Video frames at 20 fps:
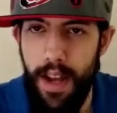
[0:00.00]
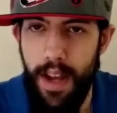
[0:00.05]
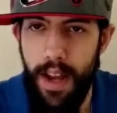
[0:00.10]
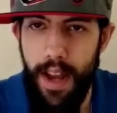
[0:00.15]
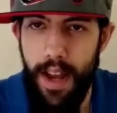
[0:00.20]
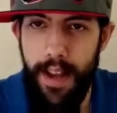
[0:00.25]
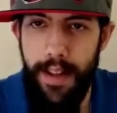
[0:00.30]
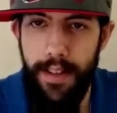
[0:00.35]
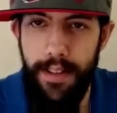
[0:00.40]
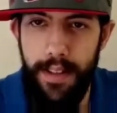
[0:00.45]

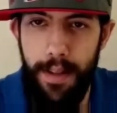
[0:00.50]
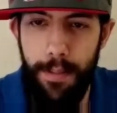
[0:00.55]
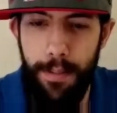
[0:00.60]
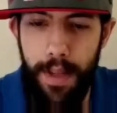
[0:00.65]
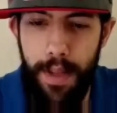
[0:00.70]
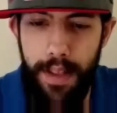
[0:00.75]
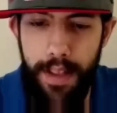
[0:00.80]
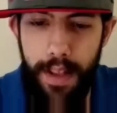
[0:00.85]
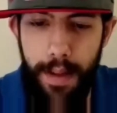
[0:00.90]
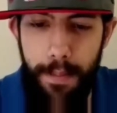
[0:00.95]
And some
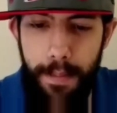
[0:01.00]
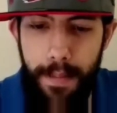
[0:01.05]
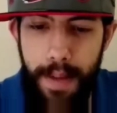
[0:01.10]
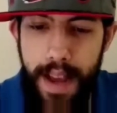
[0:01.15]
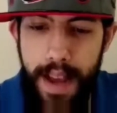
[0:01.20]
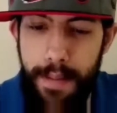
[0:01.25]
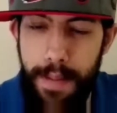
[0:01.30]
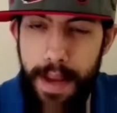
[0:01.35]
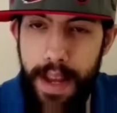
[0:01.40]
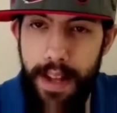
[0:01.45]
think that
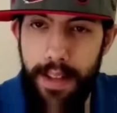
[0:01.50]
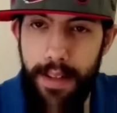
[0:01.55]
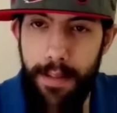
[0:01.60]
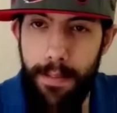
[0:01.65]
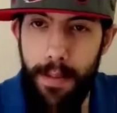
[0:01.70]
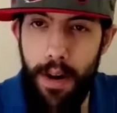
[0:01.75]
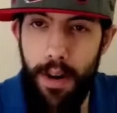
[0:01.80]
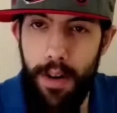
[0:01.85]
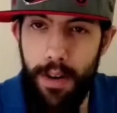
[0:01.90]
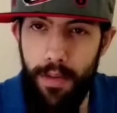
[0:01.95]
maybe it's a
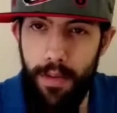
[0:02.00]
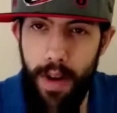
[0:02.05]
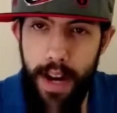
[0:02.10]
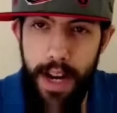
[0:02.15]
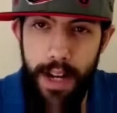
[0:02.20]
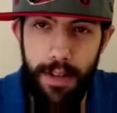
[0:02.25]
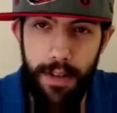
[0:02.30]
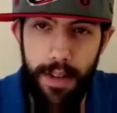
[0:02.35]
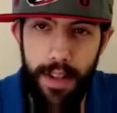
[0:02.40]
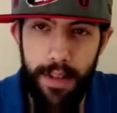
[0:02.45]
park
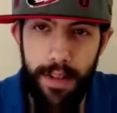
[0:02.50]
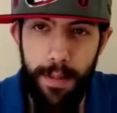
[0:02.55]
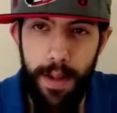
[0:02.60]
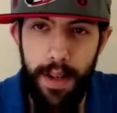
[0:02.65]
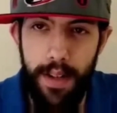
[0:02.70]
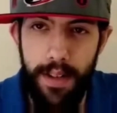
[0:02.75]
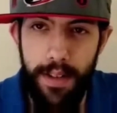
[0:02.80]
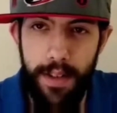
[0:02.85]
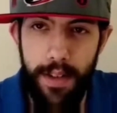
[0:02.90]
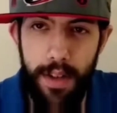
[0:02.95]
ranger that's been in
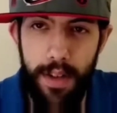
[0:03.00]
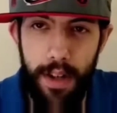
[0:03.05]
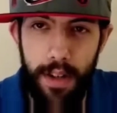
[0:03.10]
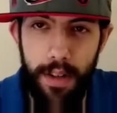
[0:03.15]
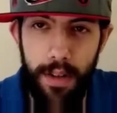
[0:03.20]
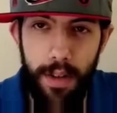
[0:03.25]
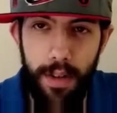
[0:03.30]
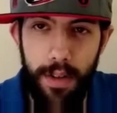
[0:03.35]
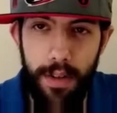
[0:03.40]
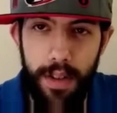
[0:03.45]
this truck the
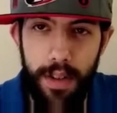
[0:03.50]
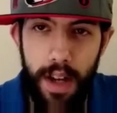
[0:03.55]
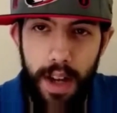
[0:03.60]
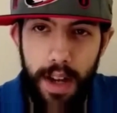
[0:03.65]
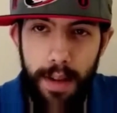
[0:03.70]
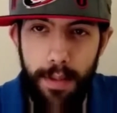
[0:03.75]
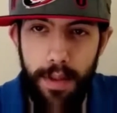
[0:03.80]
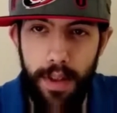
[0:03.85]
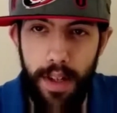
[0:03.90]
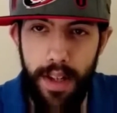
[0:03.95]
whole
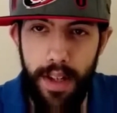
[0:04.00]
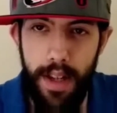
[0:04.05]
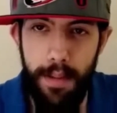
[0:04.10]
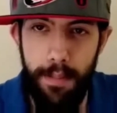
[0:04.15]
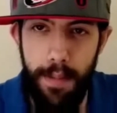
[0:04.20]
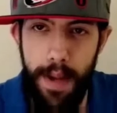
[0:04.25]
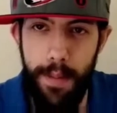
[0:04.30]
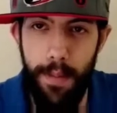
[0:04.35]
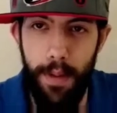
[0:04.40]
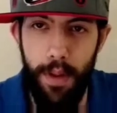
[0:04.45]
time trying to get
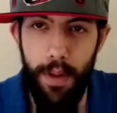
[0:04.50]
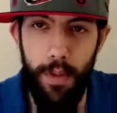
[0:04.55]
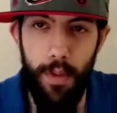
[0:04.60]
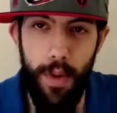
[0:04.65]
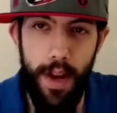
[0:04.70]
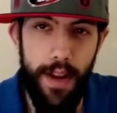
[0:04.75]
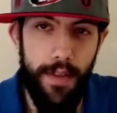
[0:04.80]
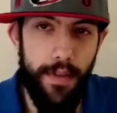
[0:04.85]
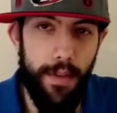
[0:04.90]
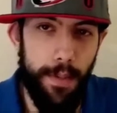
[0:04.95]
people
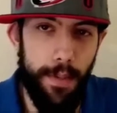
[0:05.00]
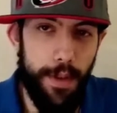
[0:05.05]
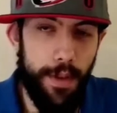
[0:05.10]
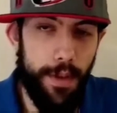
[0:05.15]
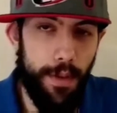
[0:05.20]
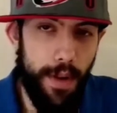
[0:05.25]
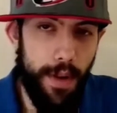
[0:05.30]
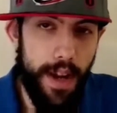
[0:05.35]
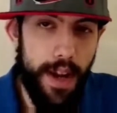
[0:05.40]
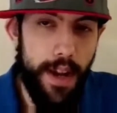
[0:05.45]
away from the
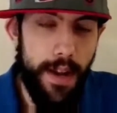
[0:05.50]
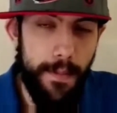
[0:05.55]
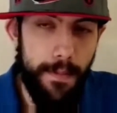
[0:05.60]
tree.